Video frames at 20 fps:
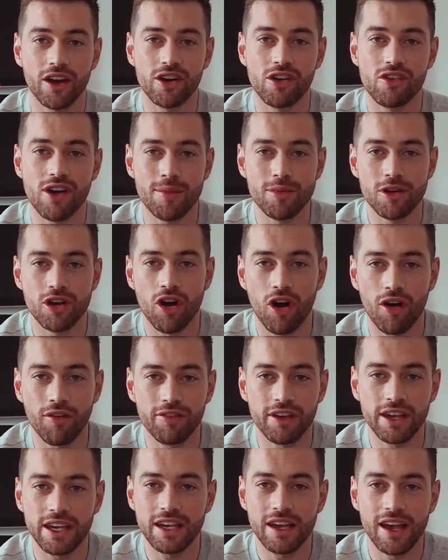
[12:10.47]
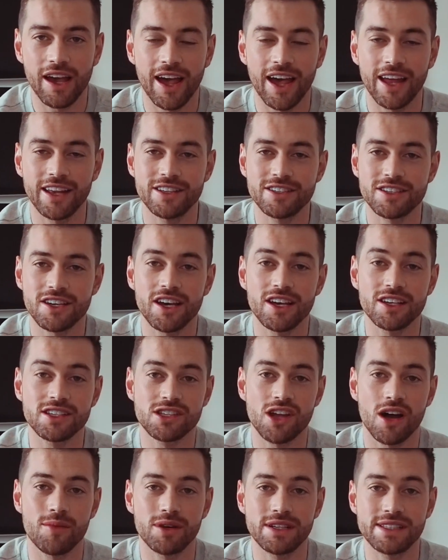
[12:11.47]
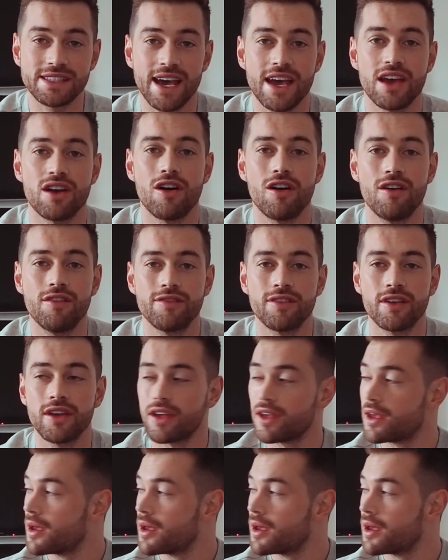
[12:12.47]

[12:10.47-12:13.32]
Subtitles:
going to grab a coffee and start my day off.